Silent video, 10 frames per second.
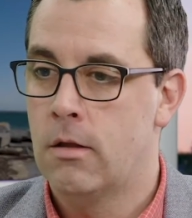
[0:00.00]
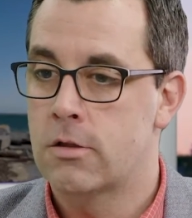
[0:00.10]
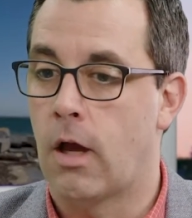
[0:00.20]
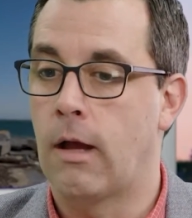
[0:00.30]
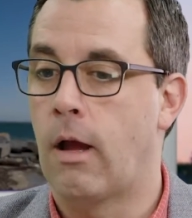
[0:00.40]

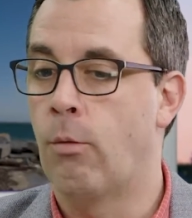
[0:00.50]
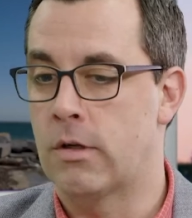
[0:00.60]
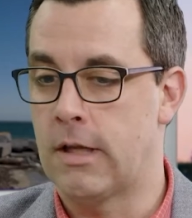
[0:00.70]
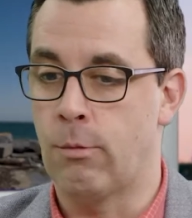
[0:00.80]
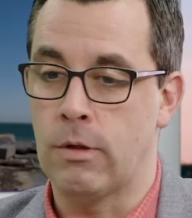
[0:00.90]
So I, I
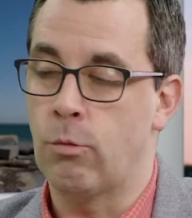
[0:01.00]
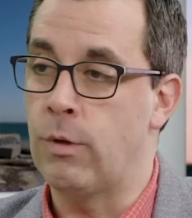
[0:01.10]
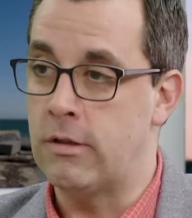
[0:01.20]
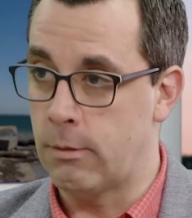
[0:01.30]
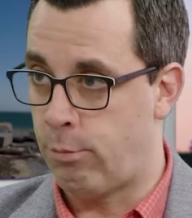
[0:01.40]
want to say we,
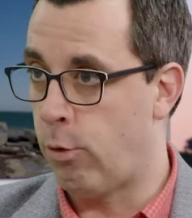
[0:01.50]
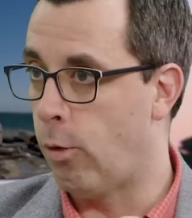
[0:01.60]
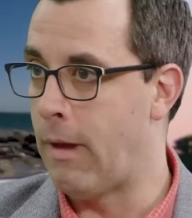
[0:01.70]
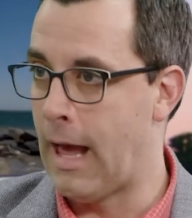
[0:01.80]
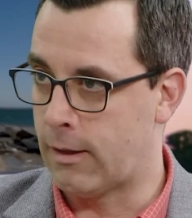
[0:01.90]
we did
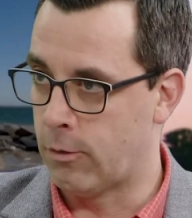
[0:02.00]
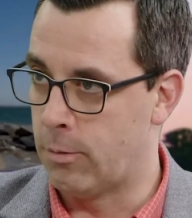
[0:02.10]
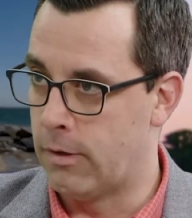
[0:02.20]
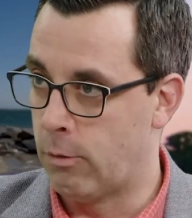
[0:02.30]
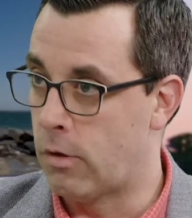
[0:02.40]
pull back a
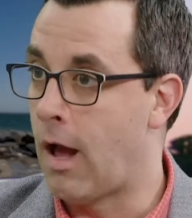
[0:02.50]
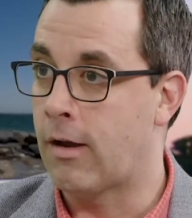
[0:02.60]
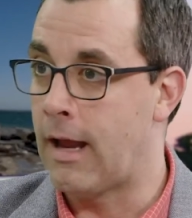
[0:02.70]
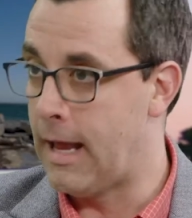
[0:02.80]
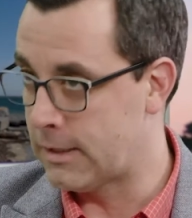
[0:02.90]
little bit. We're
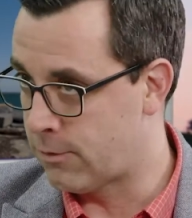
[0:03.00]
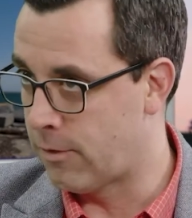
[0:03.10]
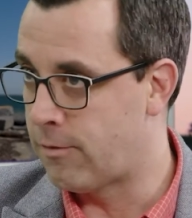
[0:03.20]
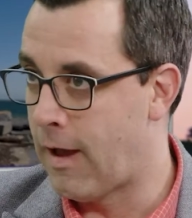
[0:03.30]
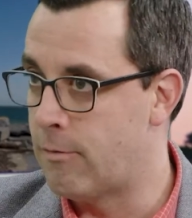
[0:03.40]
not going to ask for
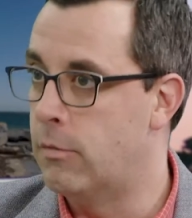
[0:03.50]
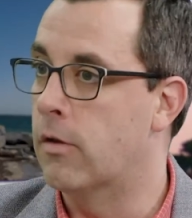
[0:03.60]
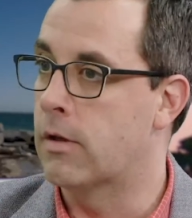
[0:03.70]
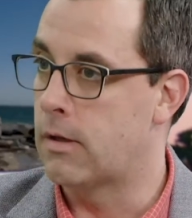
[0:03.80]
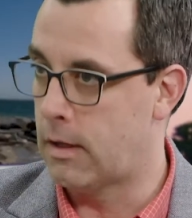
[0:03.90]
the five
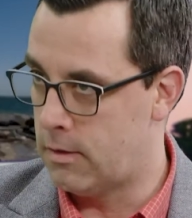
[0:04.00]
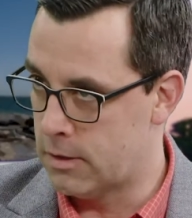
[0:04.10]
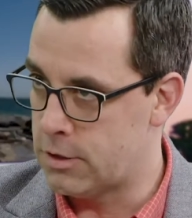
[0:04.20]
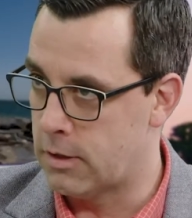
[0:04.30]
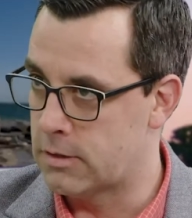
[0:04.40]
million at
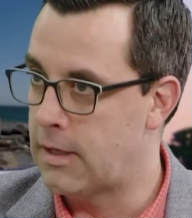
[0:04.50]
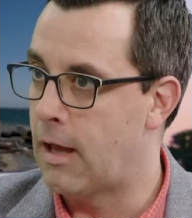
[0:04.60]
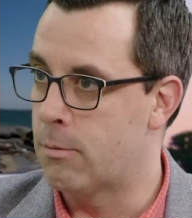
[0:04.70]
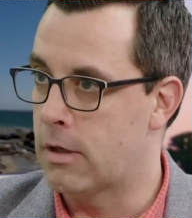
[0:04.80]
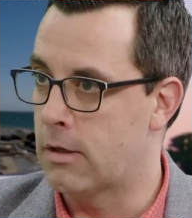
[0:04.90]
this year's
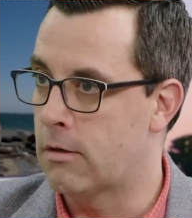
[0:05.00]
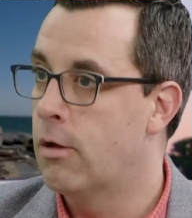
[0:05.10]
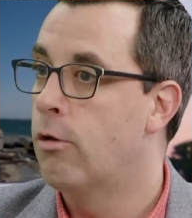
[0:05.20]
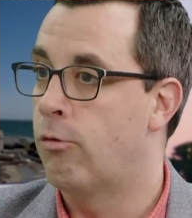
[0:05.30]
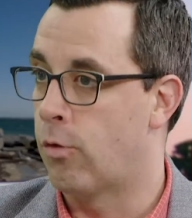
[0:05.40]
town meeting
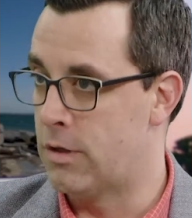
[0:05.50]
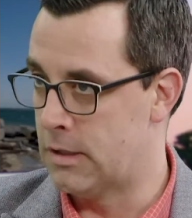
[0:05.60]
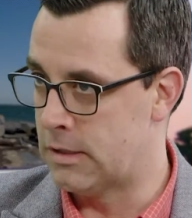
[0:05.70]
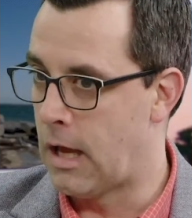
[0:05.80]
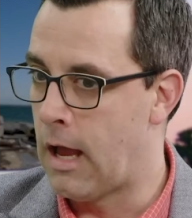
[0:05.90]
for a
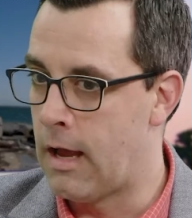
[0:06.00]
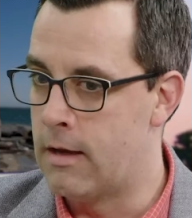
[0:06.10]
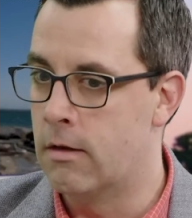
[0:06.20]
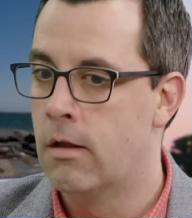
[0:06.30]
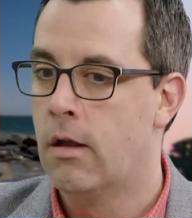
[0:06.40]

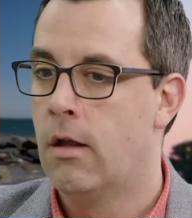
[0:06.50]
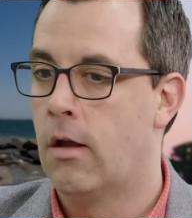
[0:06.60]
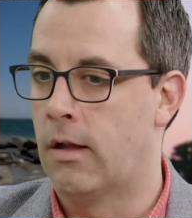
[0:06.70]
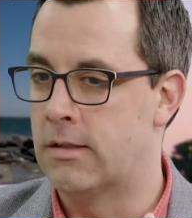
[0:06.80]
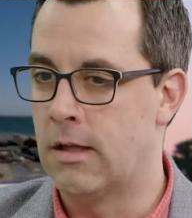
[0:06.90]
design
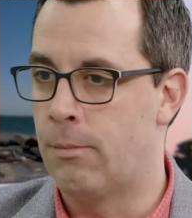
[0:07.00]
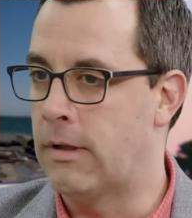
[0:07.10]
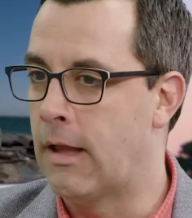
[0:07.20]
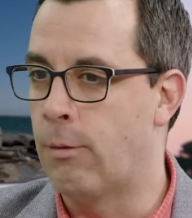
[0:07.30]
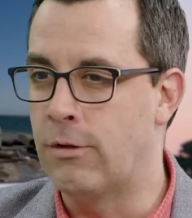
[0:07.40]
on
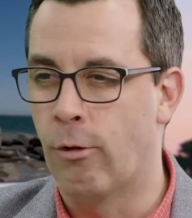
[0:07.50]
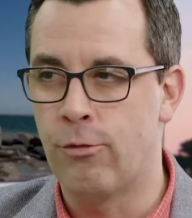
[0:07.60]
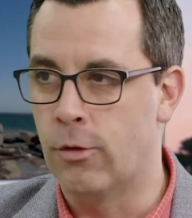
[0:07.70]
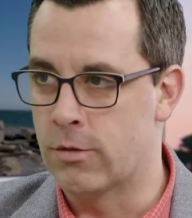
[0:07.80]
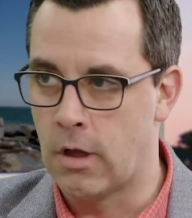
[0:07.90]
something that we don't
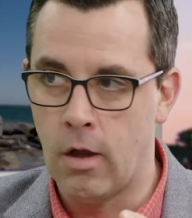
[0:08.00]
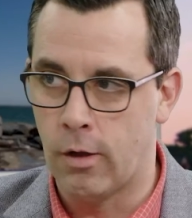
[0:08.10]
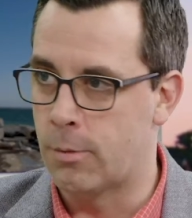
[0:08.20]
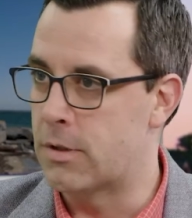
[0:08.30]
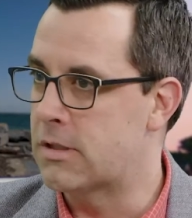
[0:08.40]
feel is
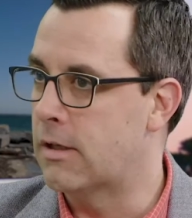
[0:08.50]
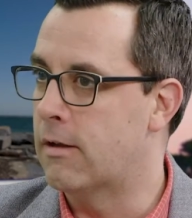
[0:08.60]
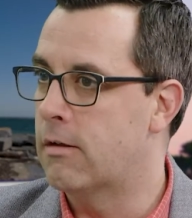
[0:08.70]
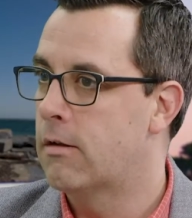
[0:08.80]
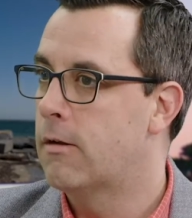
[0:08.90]
100
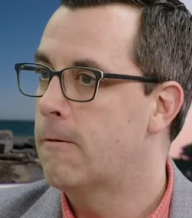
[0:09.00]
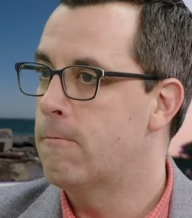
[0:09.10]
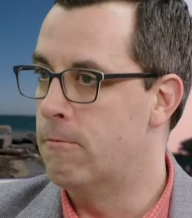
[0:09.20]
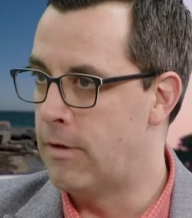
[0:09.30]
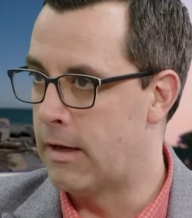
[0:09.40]
percent
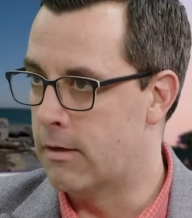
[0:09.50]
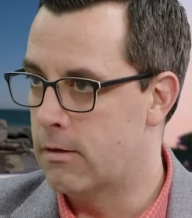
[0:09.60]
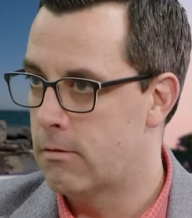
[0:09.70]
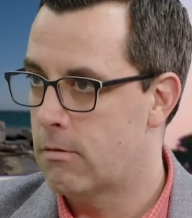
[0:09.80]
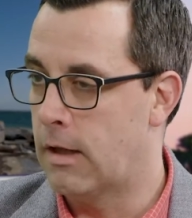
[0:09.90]

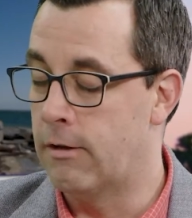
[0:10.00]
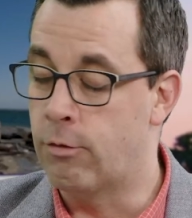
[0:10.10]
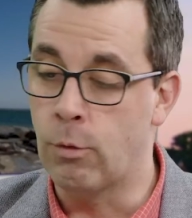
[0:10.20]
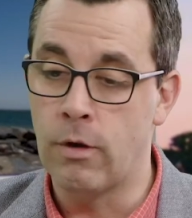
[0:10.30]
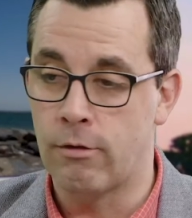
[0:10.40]
vetted. And if
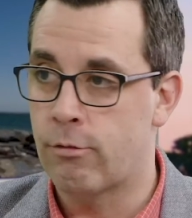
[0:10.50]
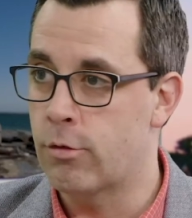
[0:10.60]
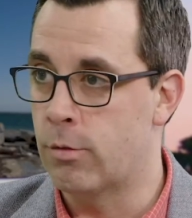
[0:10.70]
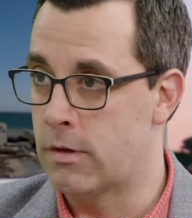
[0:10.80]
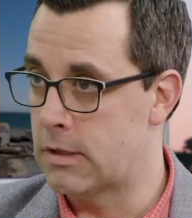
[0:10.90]
we went
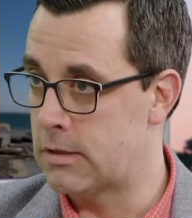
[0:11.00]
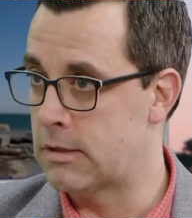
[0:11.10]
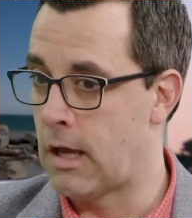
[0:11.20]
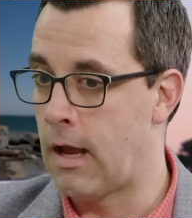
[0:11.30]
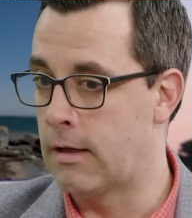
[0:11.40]
through with this
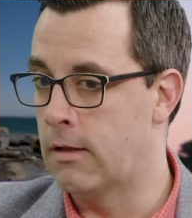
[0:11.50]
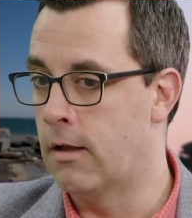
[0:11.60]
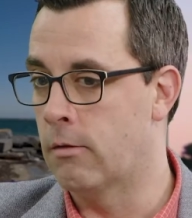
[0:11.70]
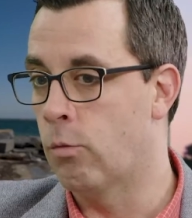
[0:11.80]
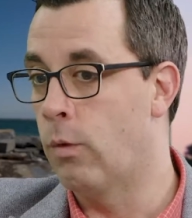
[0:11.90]
design and
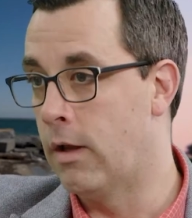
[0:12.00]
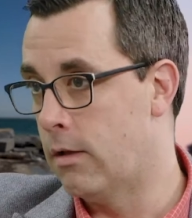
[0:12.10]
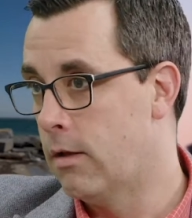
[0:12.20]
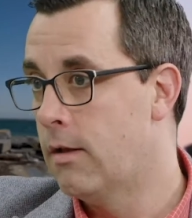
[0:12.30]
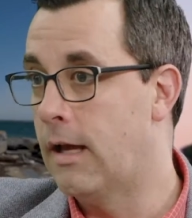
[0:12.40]
then went
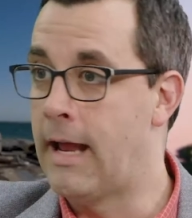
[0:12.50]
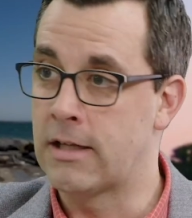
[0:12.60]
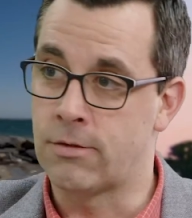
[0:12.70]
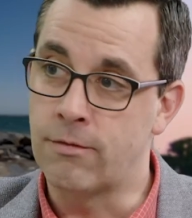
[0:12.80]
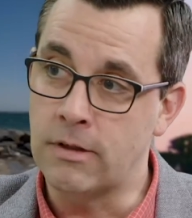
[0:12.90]
and
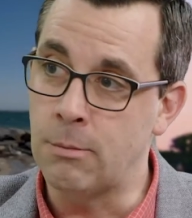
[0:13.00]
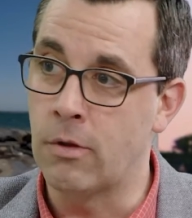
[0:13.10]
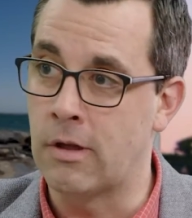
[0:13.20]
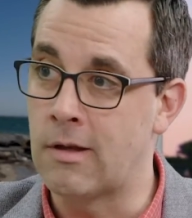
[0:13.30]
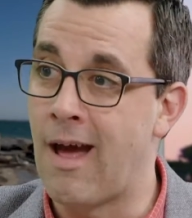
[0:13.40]
asked for $50
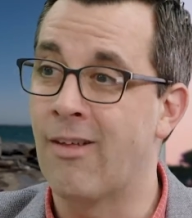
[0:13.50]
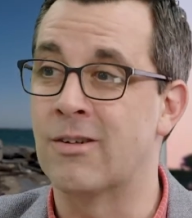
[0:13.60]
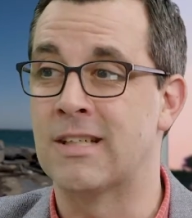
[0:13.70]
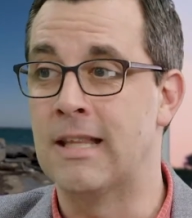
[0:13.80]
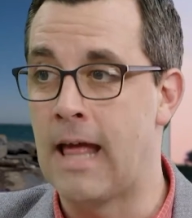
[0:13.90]
million
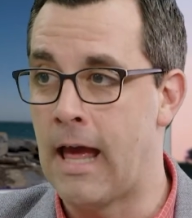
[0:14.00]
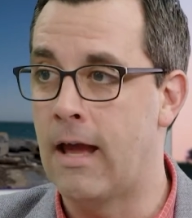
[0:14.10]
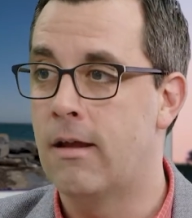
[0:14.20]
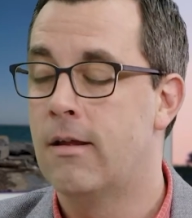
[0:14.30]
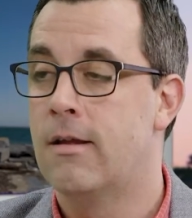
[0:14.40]
and
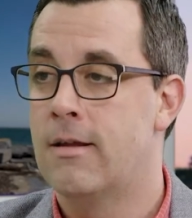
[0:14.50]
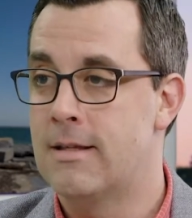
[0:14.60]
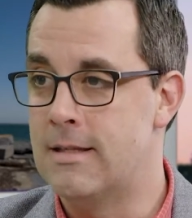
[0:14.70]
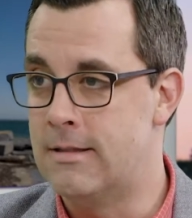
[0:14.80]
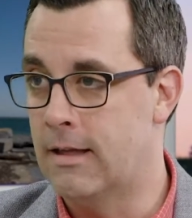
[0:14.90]
that
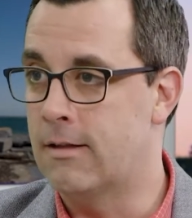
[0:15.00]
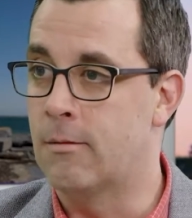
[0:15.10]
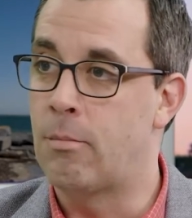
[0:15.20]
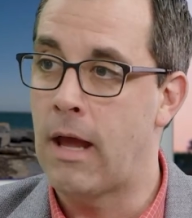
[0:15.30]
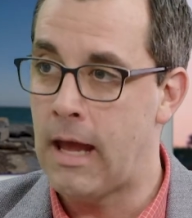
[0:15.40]

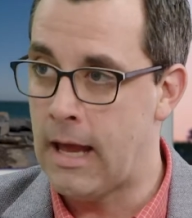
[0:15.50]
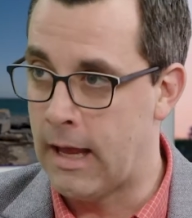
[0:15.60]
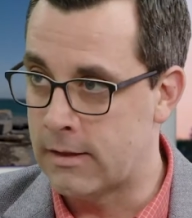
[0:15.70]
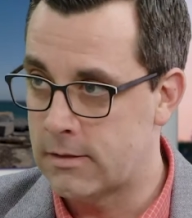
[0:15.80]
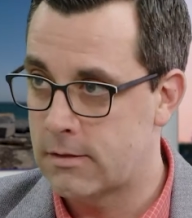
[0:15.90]
didn't
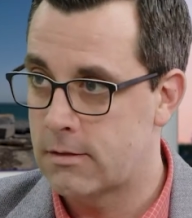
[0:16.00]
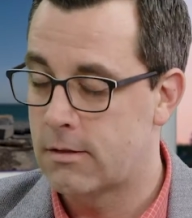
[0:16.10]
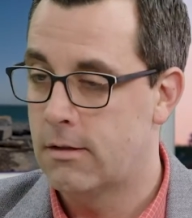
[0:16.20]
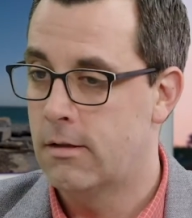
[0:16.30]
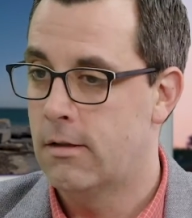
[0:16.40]
pass,
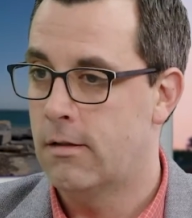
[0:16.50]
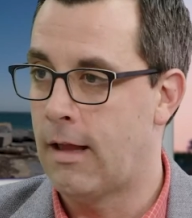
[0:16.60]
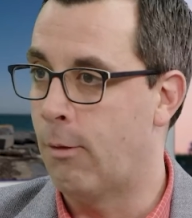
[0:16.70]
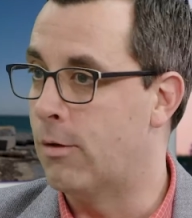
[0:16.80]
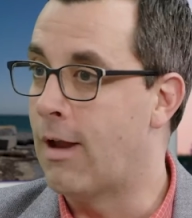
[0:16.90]

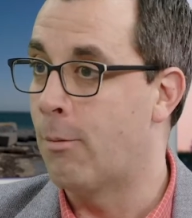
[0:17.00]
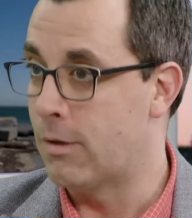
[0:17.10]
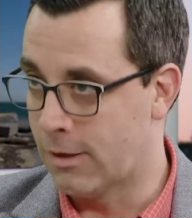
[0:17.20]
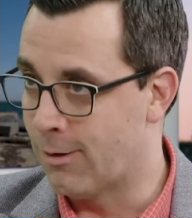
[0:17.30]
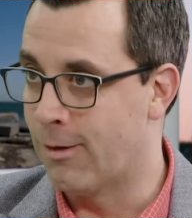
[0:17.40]
that would not
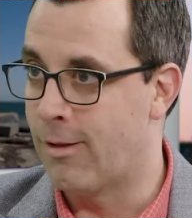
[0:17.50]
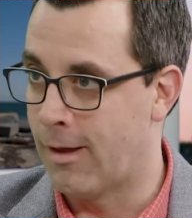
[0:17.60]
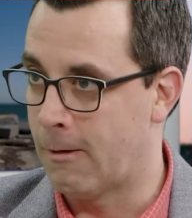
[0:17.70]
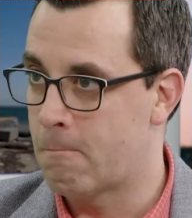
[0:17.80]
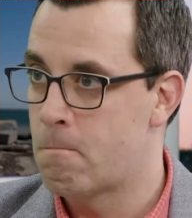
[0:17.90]
be a good
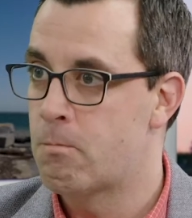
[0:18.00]
thing.